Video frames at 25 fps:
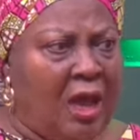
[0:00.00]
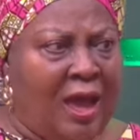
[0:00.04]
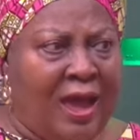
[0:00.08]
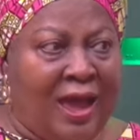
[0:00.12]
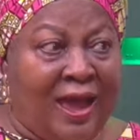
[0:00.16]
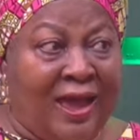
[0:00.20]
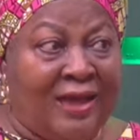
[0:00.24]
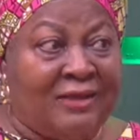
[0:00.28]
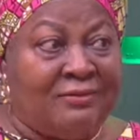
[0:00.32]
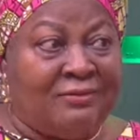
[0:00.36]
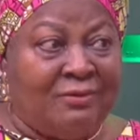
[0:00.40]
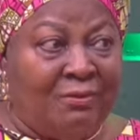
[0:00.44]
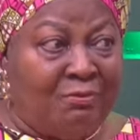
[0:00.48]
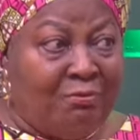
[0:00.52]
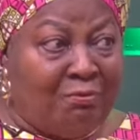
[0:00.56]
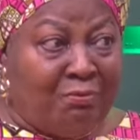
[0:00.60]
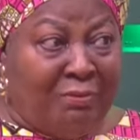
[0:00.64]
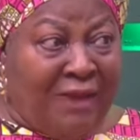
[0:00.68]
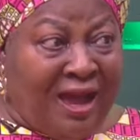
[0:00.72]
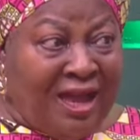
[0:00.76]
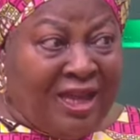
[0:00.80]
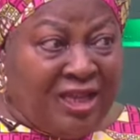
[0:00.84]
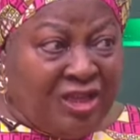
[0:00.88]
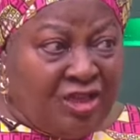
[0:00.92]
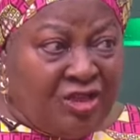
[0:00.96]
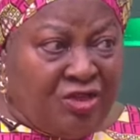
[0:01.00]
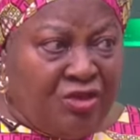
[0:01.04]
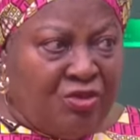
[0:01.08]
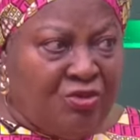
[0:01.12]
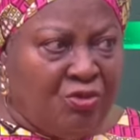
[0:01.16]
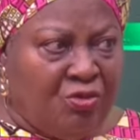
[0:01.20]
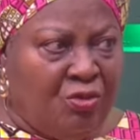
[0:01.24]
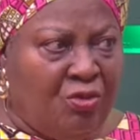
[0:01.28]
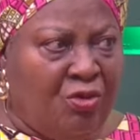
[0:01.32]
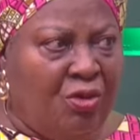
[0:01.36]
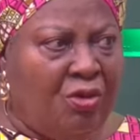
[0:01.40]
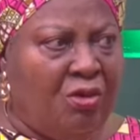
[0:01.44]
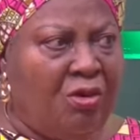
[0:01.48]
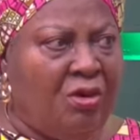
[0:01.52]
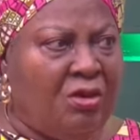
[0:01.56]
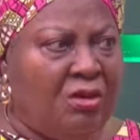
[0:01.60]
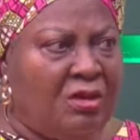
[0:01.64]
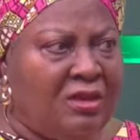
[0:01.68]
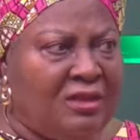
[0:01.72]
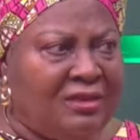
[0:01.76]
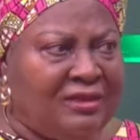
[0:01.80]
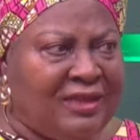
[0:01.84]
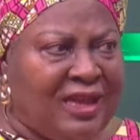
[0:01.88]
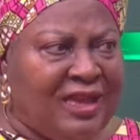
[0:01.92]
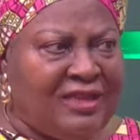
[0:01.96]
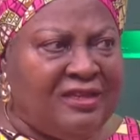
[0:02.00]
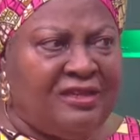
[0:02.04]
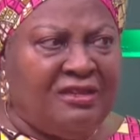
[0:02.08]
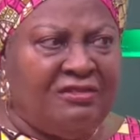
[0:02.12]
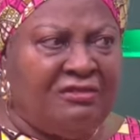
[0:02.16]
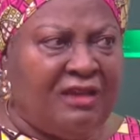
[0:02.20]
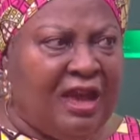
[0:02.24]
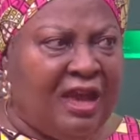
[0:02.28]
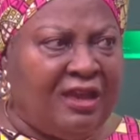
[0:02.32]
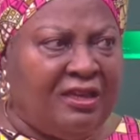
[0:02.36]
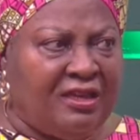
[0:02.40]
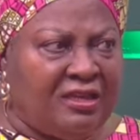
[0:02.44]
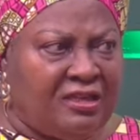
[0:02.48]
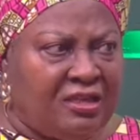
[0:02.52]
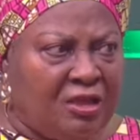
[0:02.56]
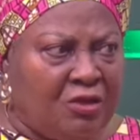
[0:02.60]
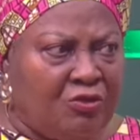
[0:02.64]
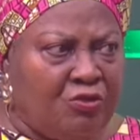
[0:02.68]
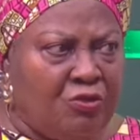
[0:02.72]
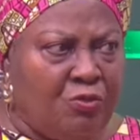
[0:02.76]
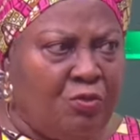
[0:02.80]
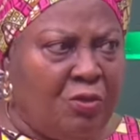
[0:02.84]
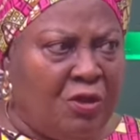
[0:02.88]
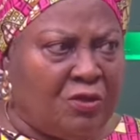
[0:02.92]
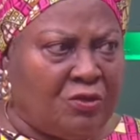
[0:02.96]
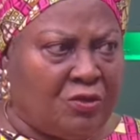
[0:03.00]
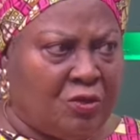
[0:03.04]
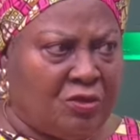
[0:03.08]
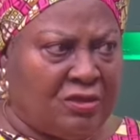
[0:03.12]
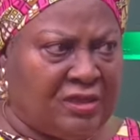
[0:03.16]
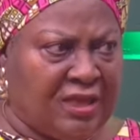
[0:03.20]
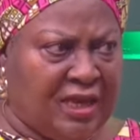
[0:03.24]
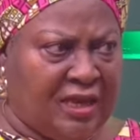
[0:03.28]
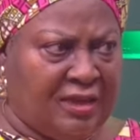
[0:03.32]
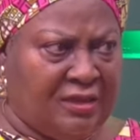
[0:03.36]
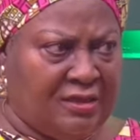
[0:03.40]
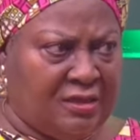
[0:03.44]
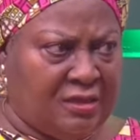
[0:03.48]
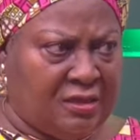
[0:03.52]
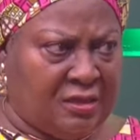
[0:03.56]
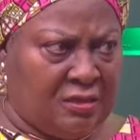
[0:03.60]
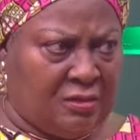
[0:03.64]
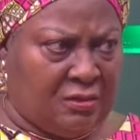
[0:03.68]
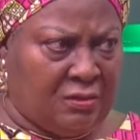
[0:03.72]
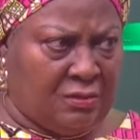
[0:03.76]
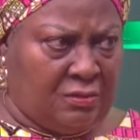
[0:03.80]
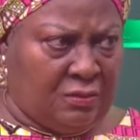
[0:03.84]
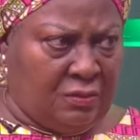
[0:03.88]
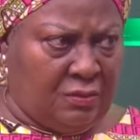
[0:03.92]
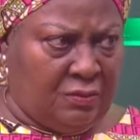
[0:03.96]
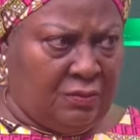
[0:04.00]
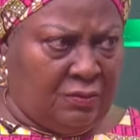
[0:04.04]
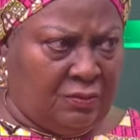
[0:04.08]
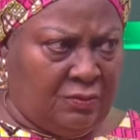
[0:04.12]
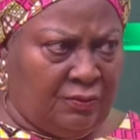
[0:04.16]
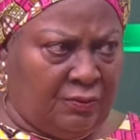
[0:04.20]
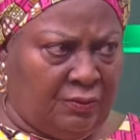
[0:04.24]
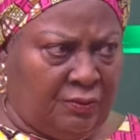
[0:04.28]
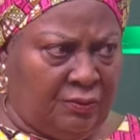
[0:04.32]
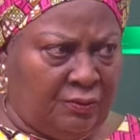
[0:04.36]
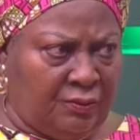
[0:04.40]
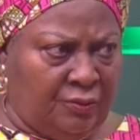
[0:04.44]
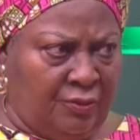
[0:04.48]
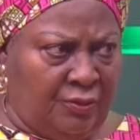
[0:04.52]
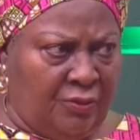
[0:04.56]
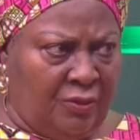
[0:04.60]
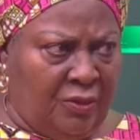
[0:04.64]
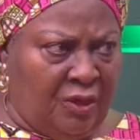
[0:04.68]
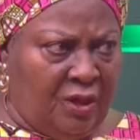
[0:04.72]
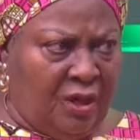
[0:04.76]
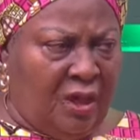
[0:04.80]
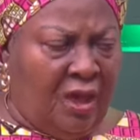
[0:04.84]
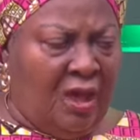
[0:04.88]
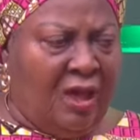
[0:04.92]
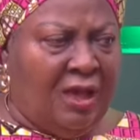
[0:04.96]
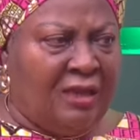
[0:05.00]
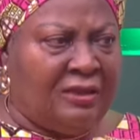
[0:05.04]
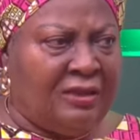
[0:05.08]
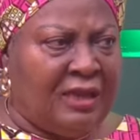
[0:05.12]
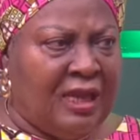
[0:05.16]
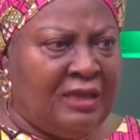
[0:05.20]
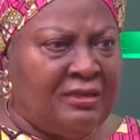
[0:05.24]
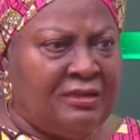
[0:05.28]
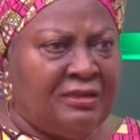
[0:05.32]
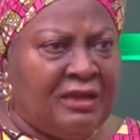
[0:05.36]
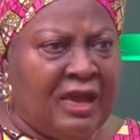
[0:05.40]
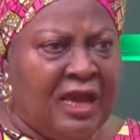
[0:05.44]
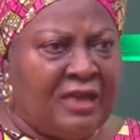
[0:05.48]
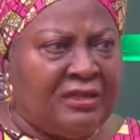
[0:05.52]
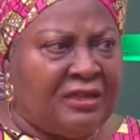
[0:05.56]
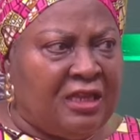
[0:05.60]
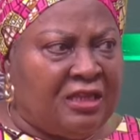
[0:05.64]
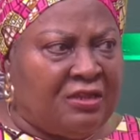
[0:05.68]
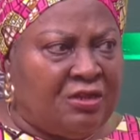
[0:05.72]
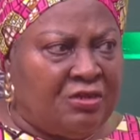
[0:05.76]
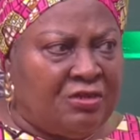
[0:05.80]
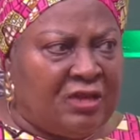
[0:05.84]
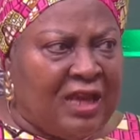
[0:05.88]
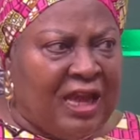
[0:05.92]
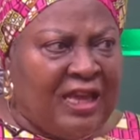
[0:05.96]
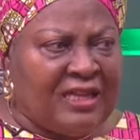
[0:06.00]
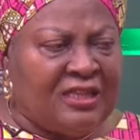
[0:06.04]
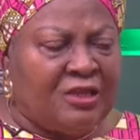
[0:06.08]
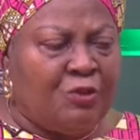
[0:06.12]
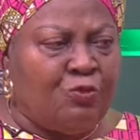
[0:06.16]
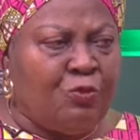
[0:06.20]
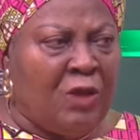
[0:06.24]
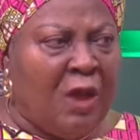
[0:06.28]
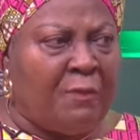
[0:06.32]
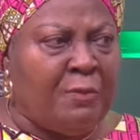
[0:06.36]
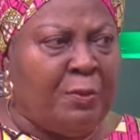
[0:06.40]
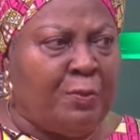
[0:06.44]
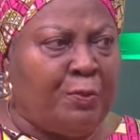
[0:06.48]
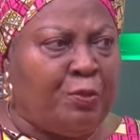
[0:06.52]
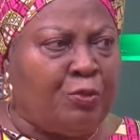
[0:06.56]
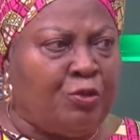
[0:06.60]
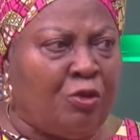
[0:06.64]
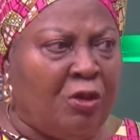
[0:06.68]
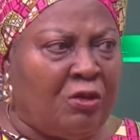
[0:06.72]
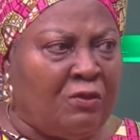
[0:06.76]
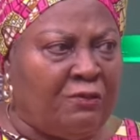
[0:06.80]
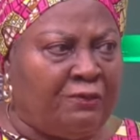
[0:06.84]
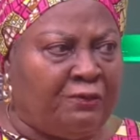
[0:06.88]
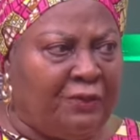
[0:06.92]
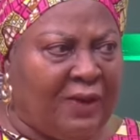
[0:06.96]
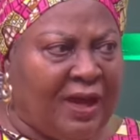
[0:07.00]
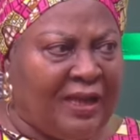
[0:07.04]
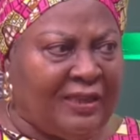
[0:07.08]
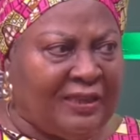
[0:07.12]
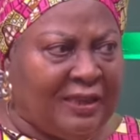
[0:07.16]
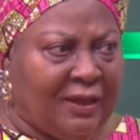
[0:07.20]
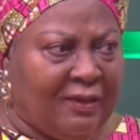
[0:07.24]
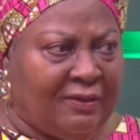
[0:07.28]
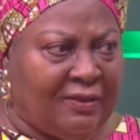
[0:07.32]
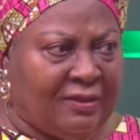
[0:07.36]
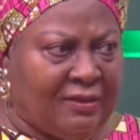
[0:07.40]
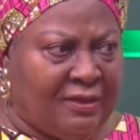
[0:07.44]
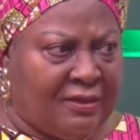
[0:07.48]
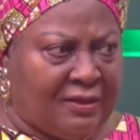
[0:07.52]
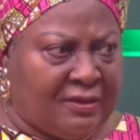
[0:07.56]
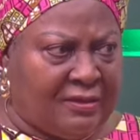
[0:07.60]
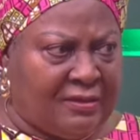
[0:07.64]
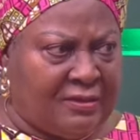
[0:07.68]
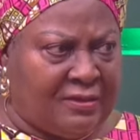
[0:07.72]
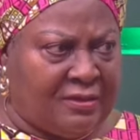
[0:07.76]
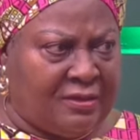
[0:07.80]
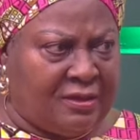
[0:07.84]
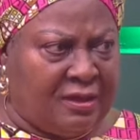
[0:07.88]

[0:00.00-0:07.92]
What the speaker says: And mind you, Nigeria is a rumor society. Nigeria is a society where people don't find out things.